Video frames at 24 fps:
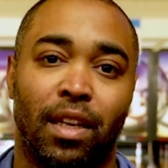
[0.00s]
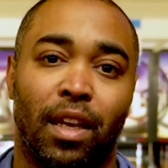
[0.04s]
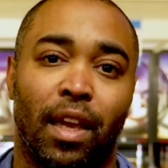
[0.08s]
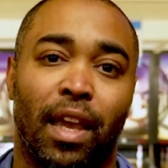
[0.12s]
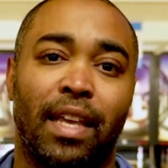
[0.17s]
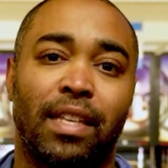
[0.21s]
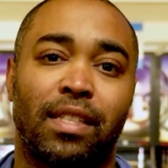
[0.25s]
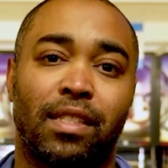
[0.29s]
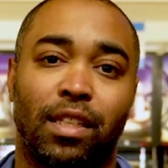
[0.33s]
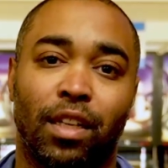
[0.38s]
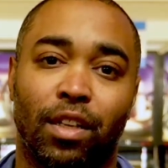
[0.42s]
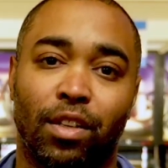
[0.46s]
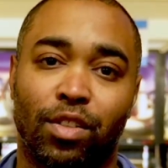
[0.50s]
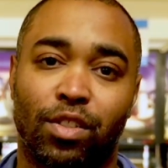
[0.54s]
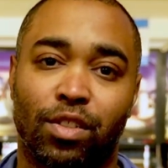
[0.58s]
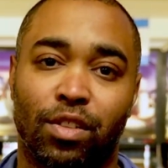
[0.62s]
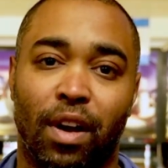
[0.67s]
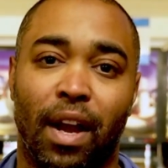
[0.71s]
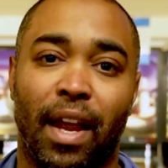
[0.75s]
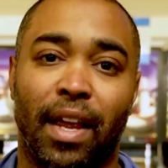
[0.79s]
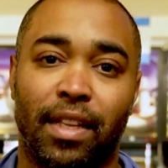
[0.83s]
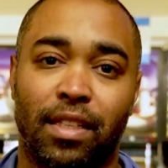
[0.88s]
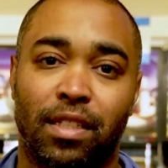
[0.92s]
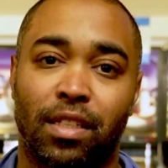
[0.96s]
and still
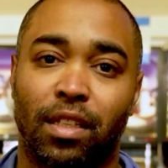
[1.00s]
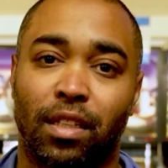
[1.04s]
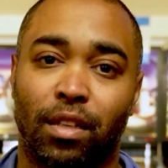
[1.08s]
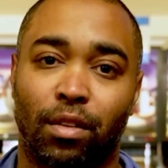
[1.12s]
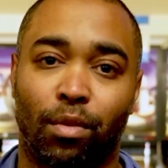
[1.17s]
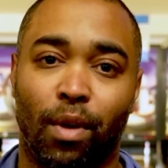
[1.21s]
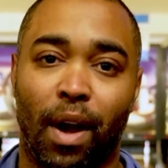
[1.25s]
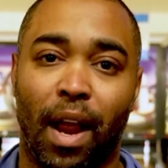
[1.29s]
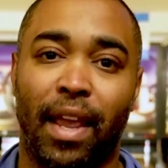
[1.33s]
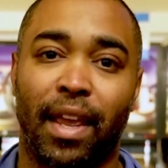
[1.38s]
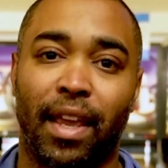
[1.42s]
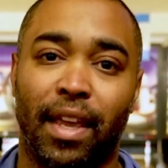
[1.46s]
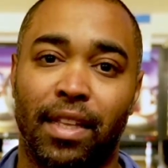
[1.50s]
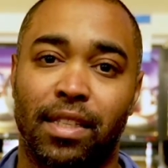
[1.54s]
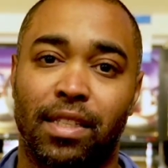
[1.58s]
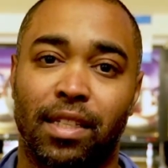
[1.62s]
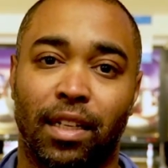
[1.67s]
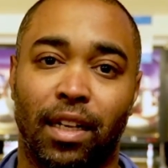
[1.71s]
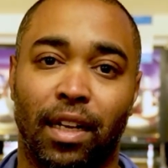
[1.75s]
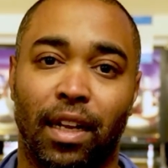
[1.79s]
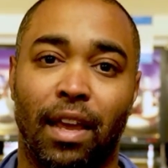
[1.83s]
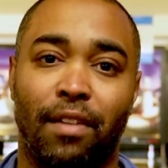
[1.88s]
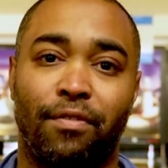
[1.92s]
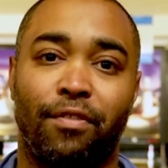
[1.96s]
strike to the right and to
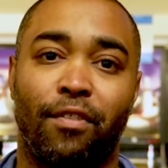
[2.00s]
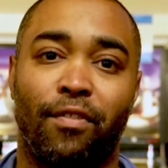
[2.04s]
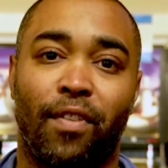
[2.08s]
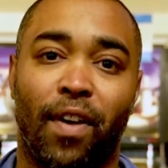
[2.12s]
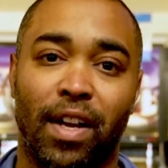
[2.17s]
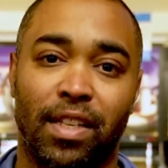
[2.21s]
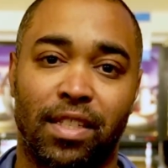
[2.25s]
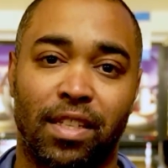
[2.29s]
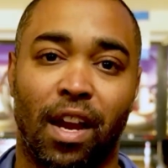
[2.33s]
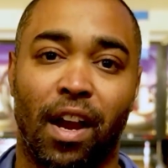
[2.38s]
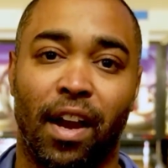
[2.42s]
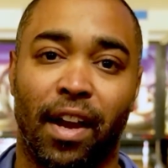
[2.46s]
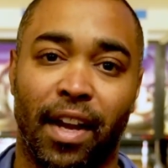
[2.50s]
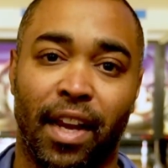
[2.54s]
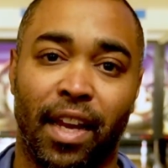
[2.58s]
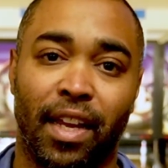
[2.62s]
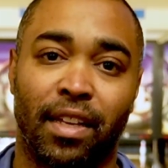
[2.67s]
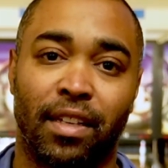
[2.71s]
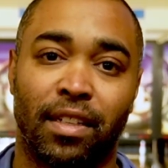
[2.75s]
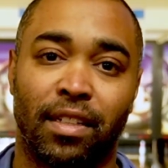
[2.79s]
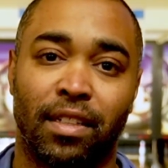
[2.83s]
the left of our target.